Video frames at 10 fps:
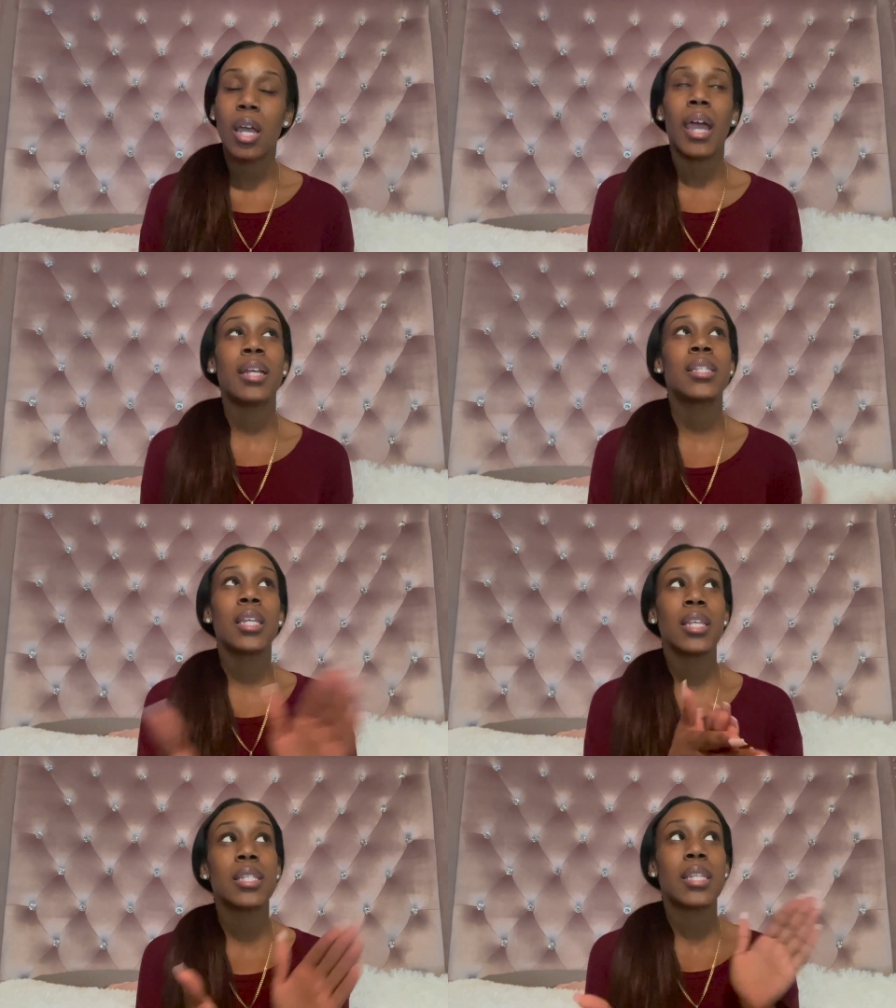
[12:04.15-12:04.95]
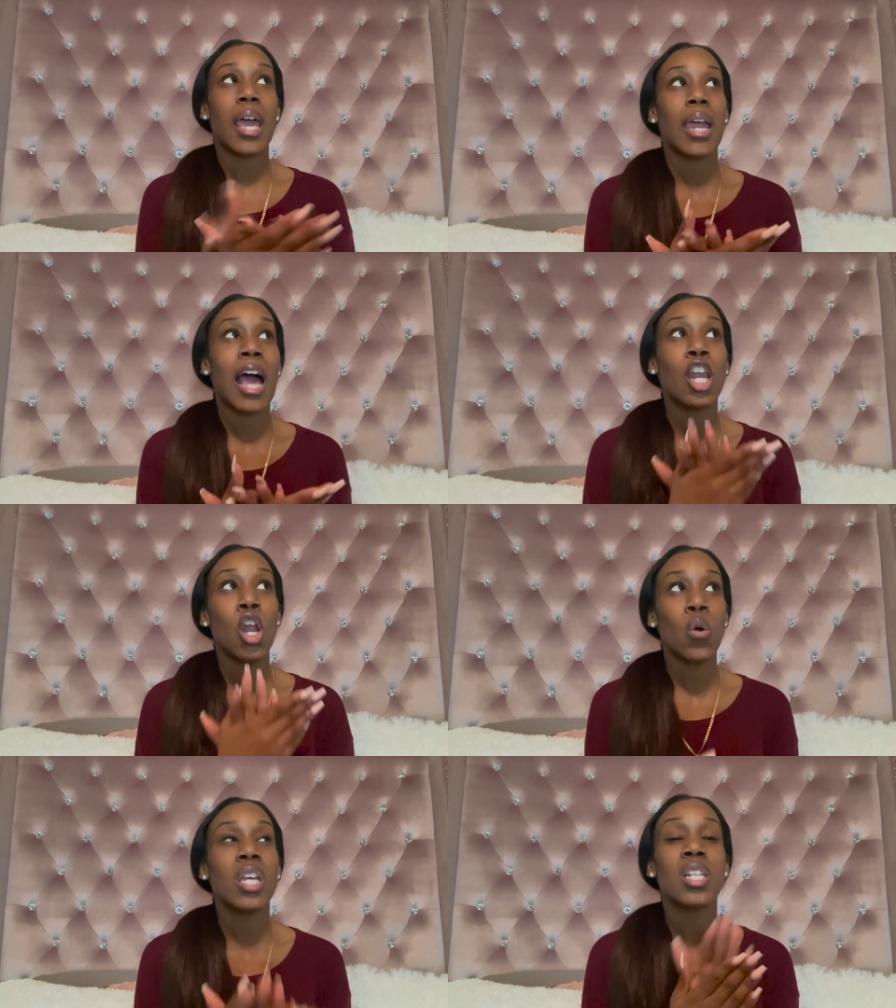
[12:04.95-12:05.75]
And to this day, I
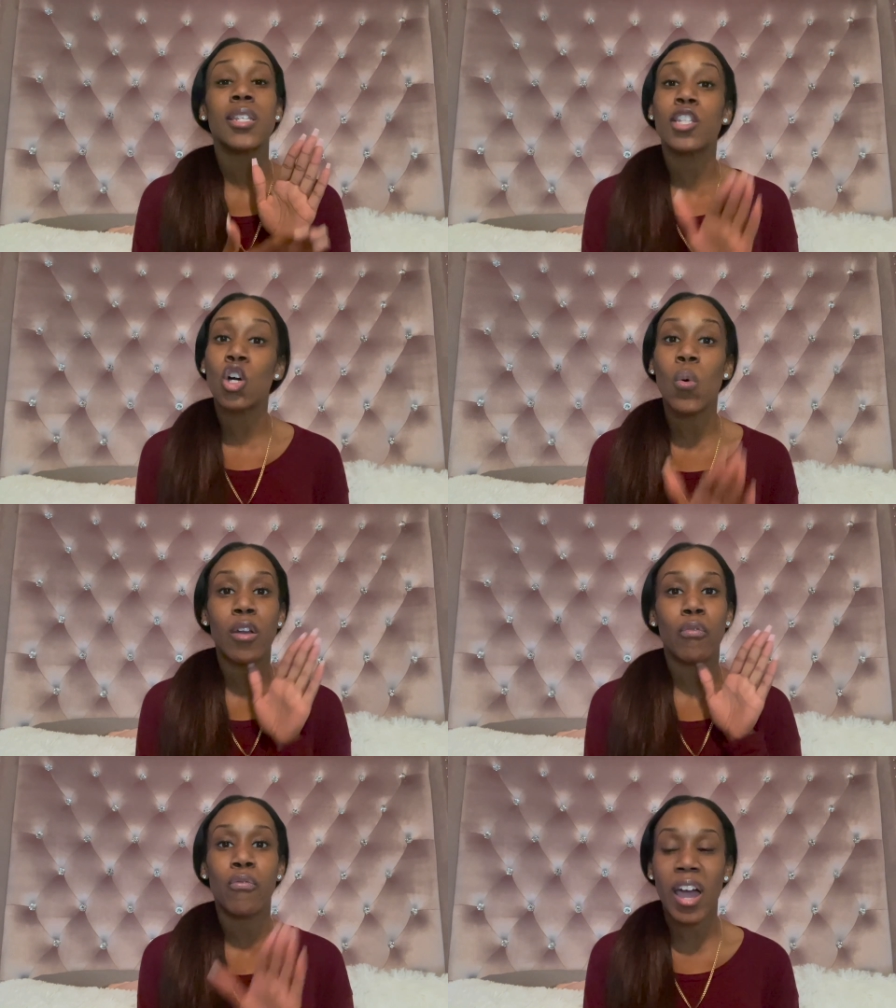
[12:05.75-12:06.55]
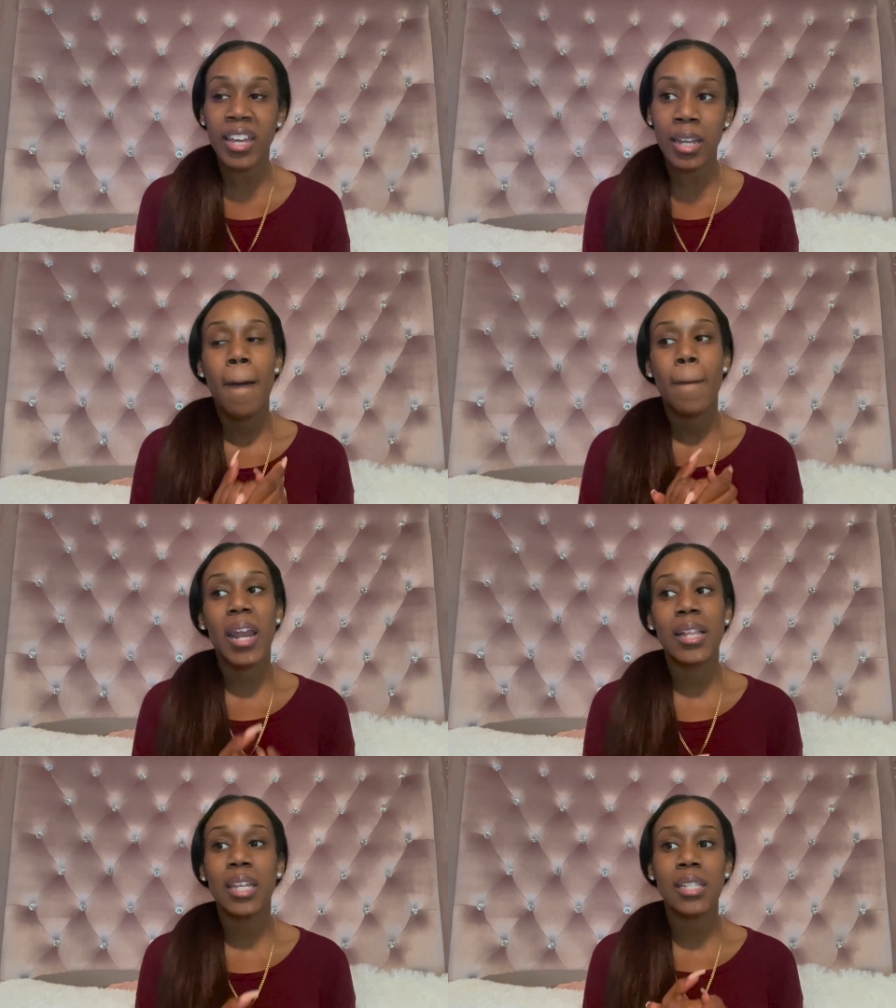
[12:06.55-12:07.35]
low-key still want to fight it. But
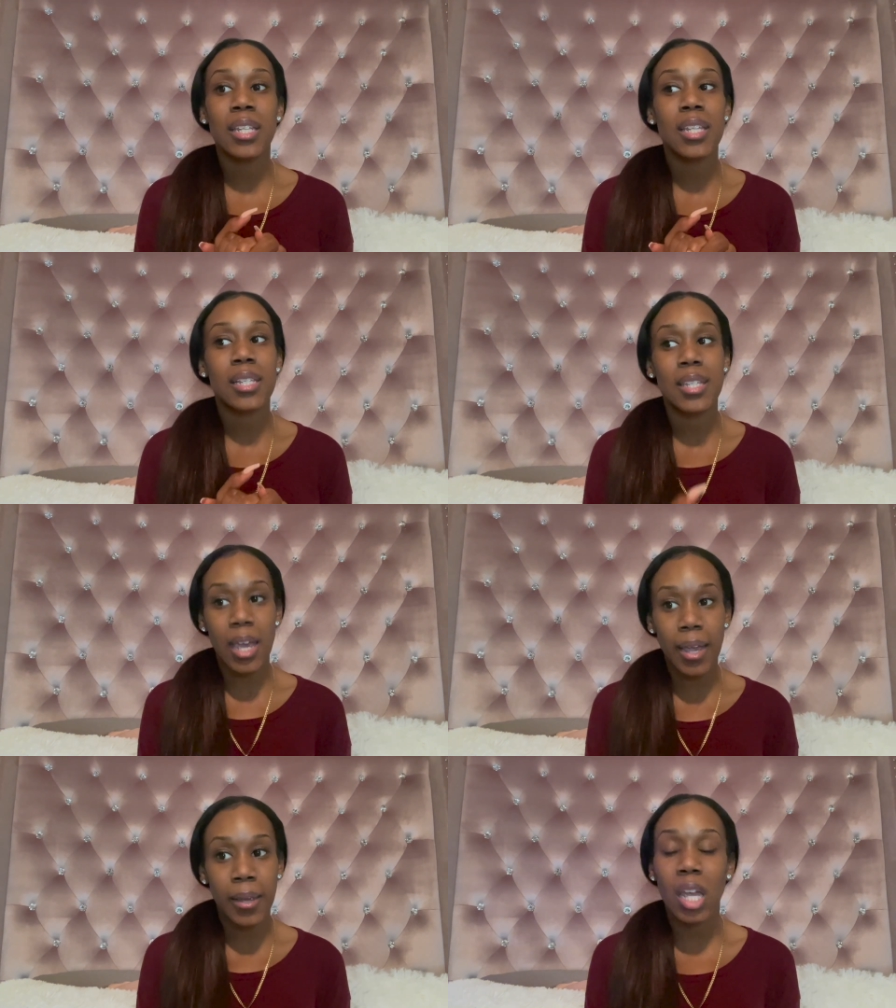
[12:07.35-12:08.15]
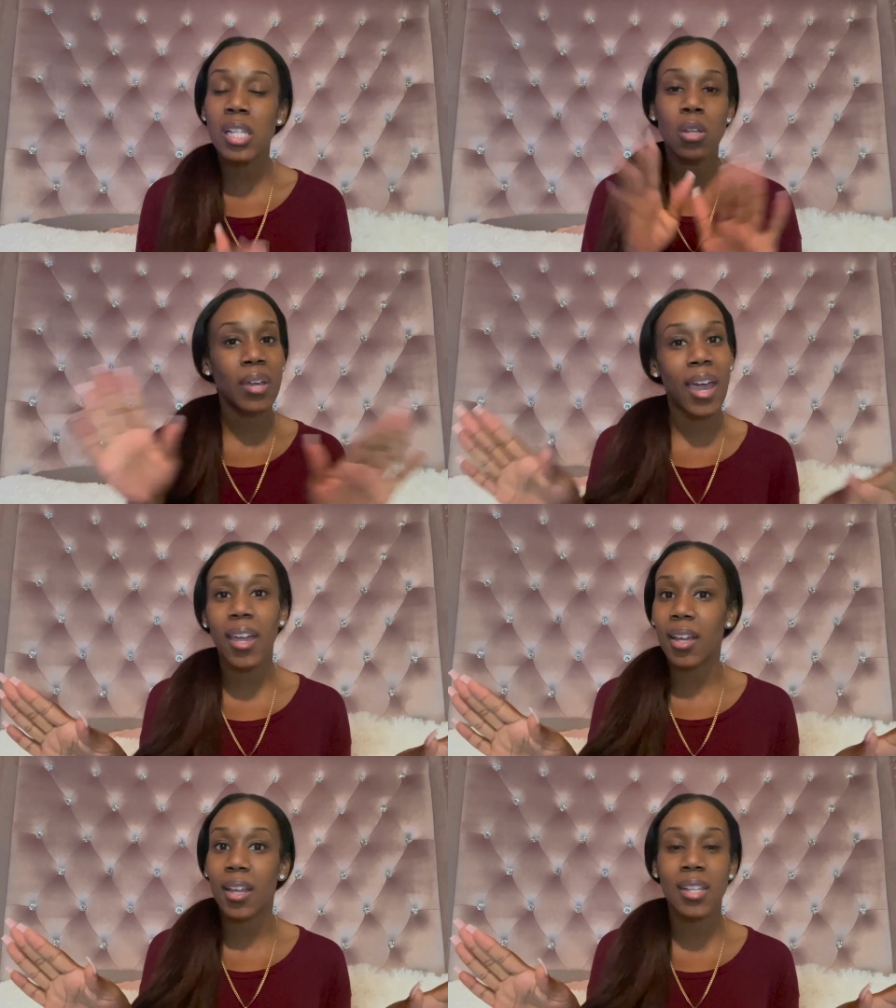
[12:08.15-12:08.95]
at the end of the day, it's
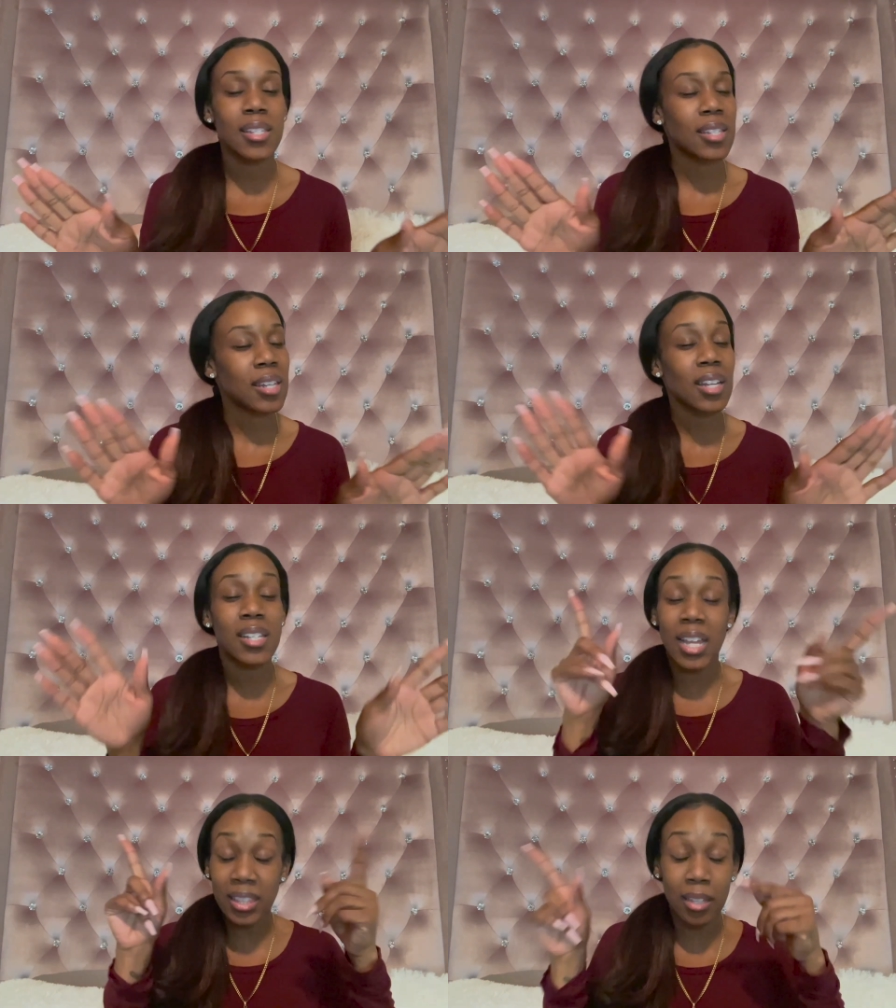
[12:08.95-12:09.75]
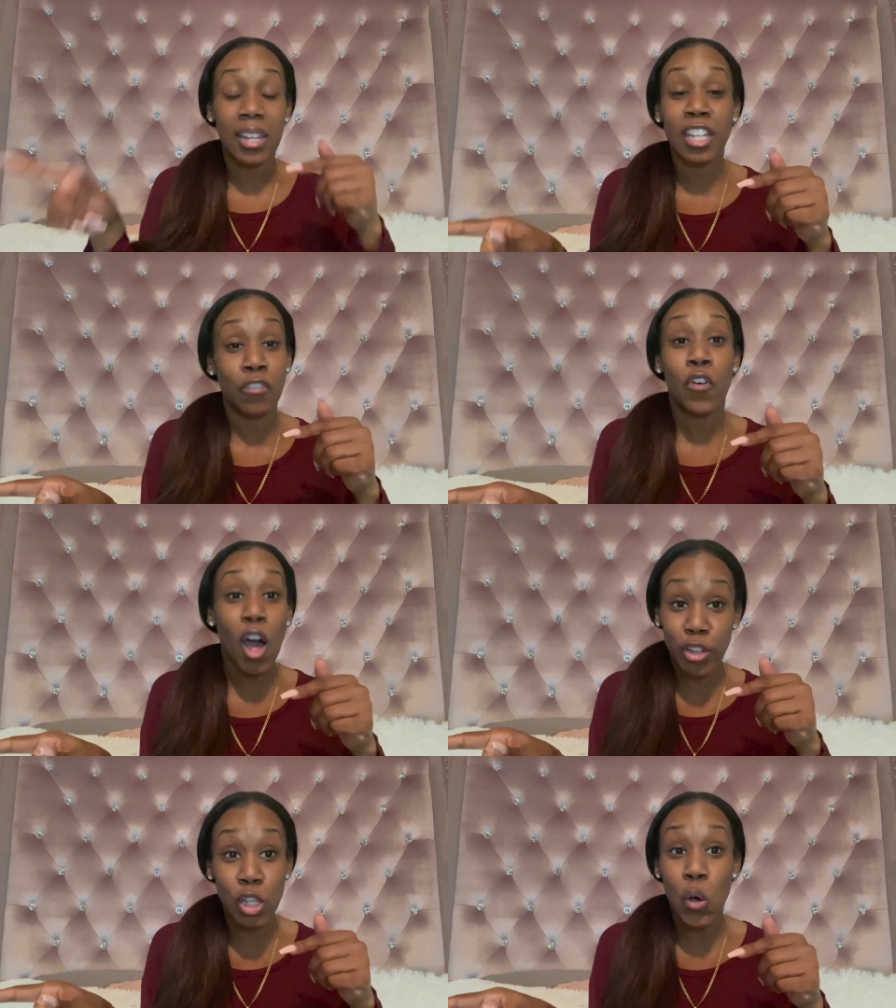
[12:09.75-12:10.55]
okay. Because like the
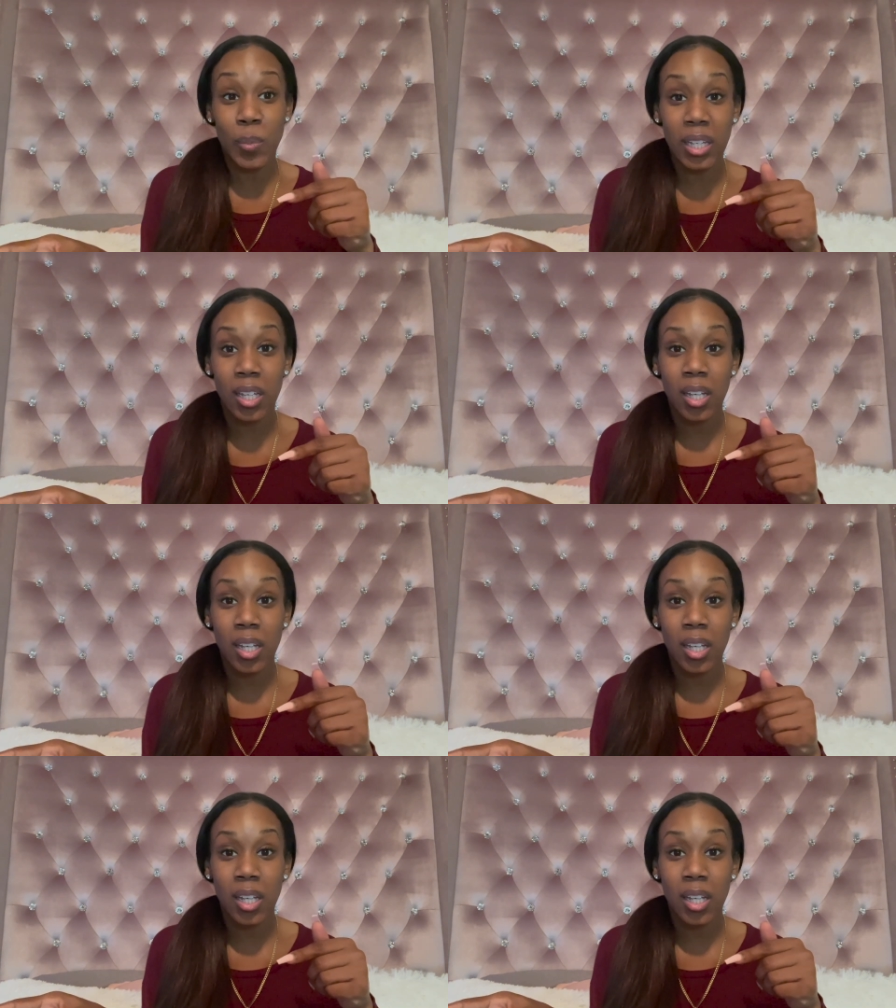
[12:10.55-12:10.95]
father told me,